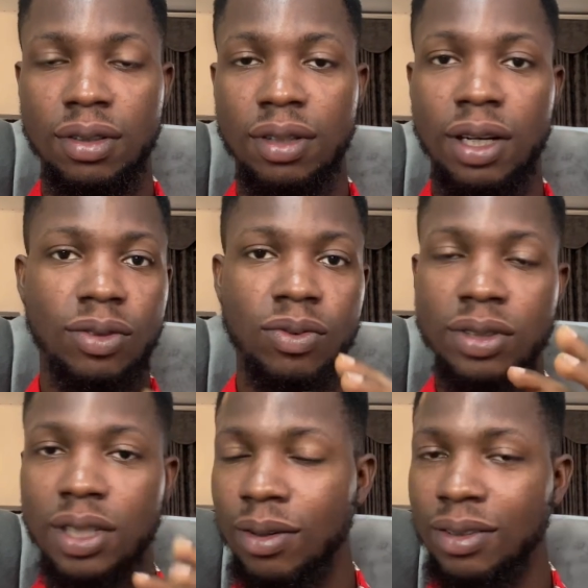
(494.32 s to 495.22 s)
And the
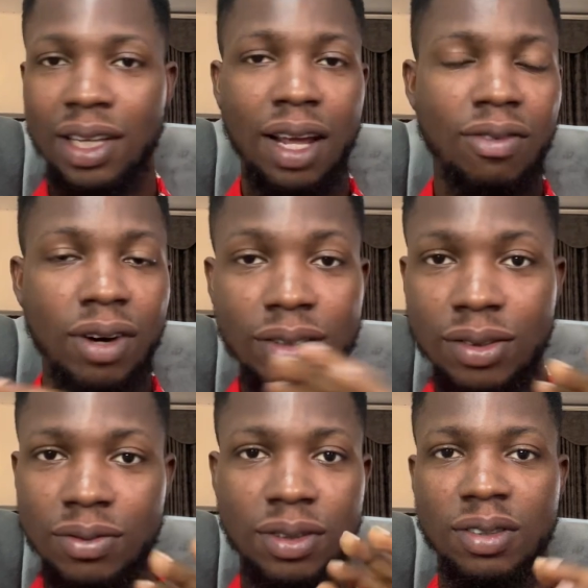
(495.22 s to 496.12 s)
ones I would never do
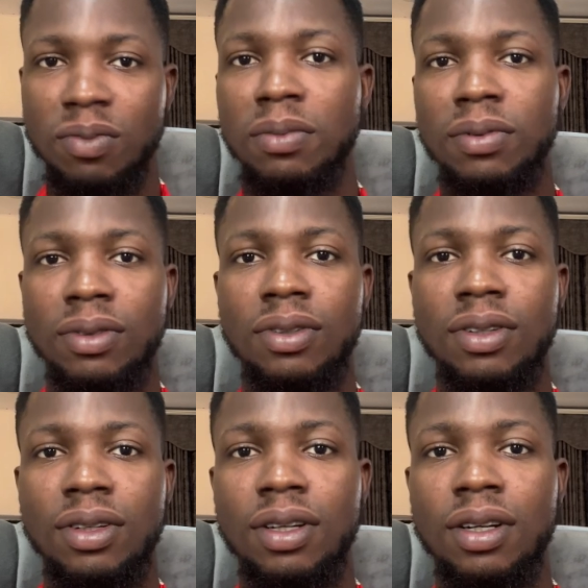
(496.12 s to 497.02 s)
in front of people.
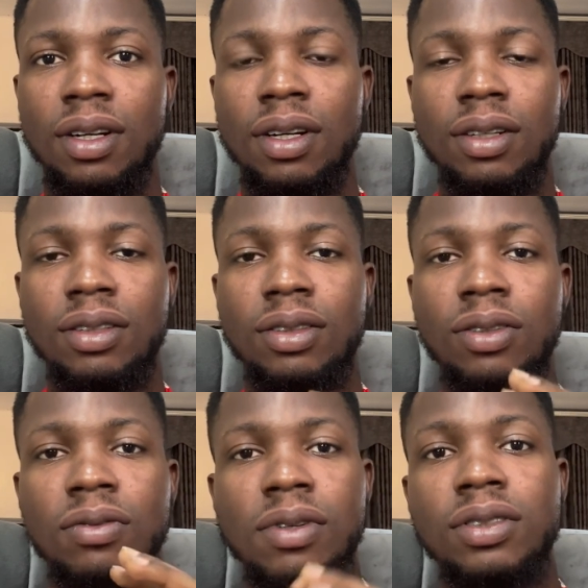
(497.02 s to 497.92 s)
The
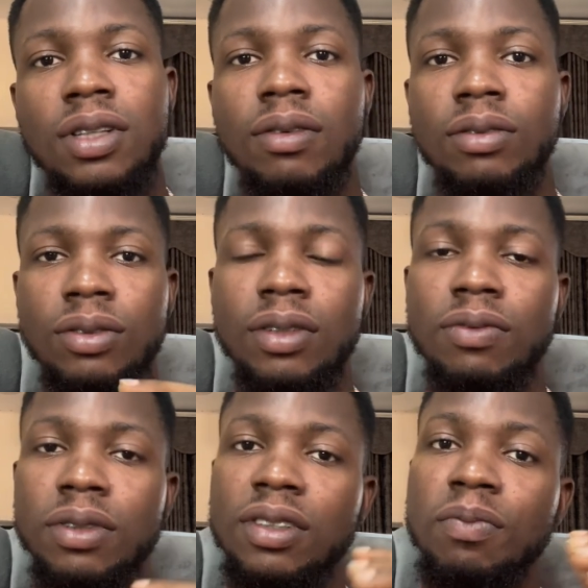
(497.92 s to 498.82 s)
ones I will do in
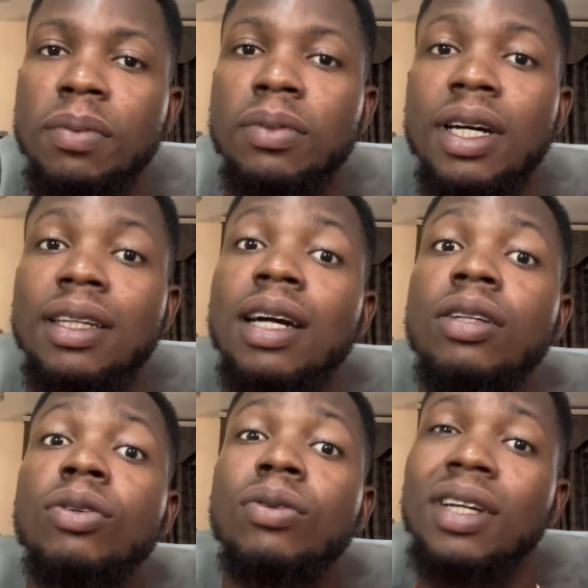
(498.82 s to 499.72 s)
front of people that I
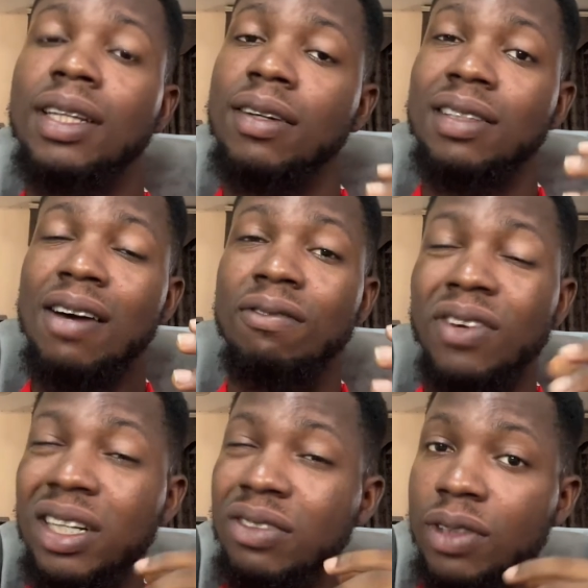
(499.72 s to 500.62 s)
know that they are
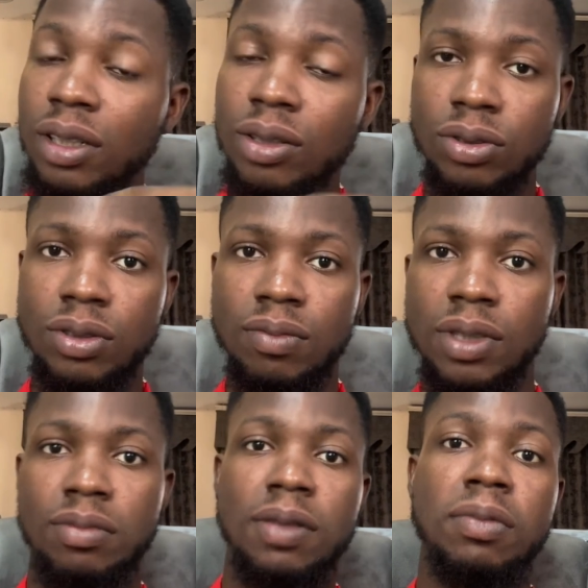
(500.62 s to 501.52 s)
very, very close to
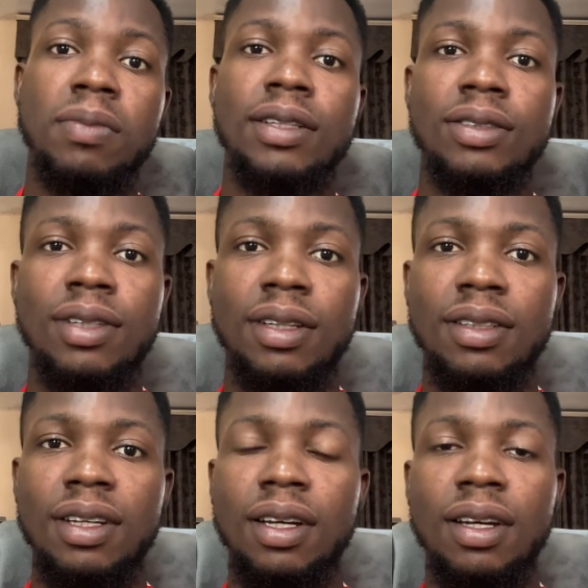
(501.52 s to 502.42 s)
me, maybe my students.
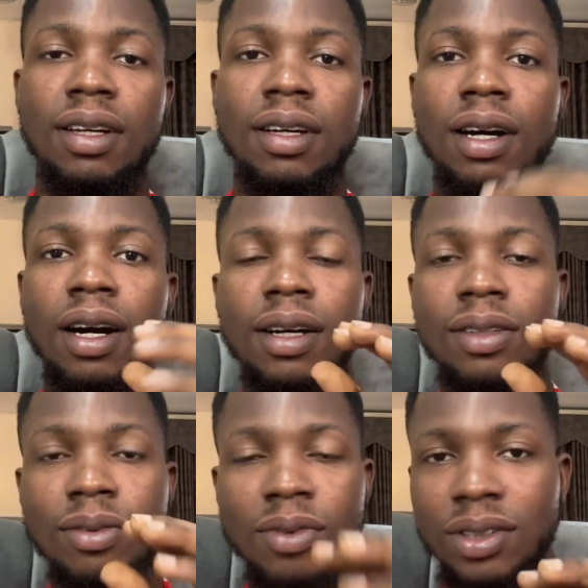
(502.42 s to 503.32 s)
And
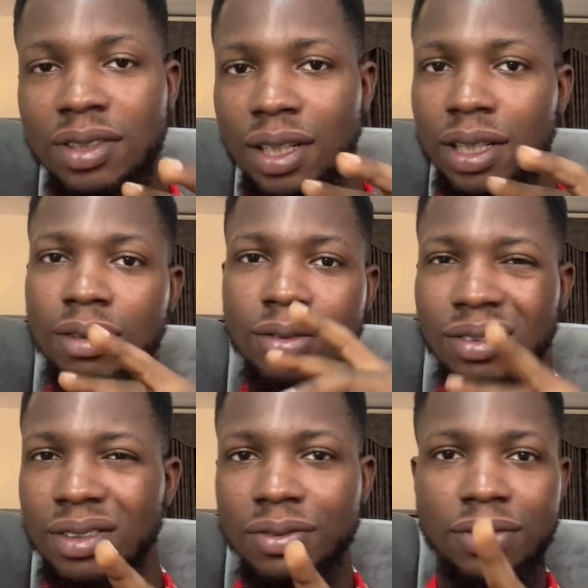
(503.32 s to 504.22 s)
the ones that I will do
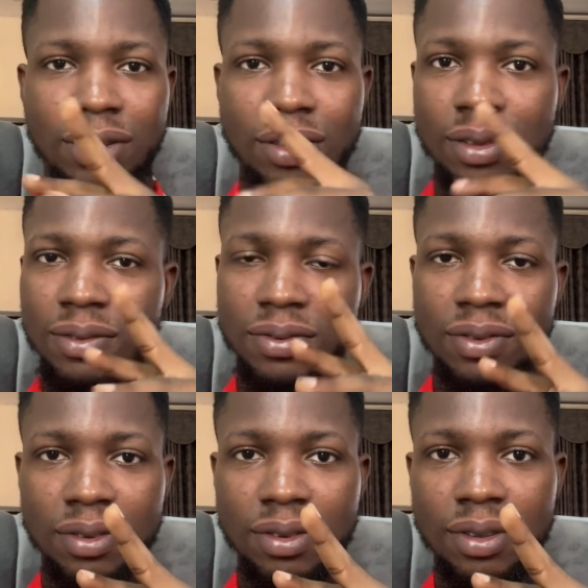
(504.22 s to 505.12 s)
in the front of
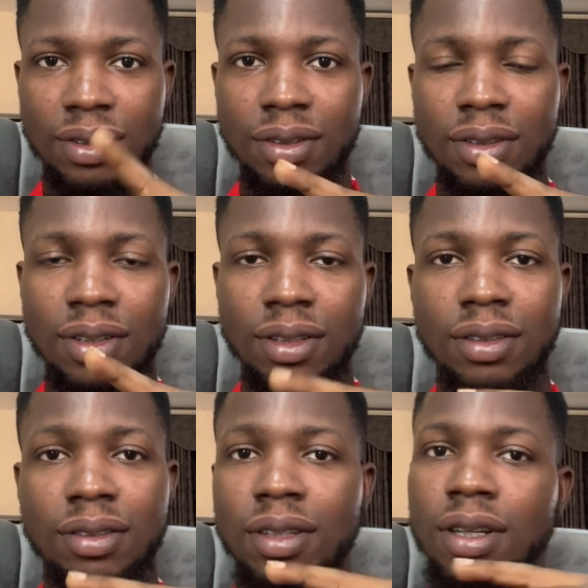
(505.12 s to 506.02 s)

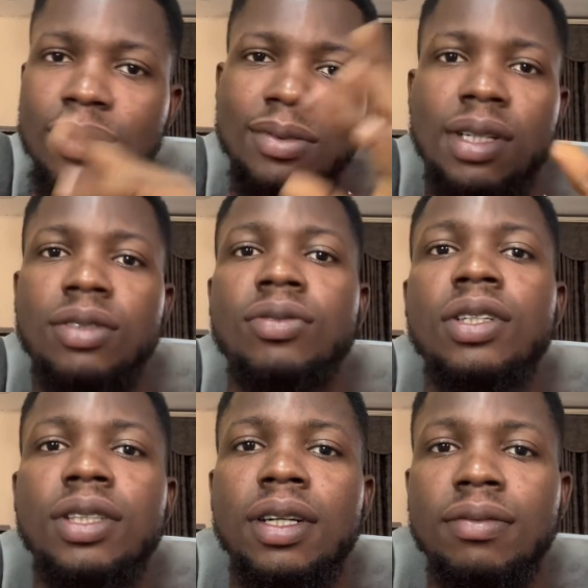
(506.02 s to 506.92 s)
a total
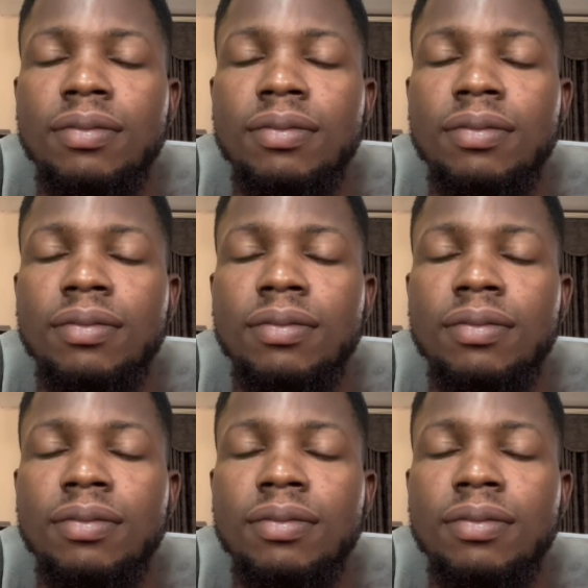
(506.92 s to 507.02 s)
stranger.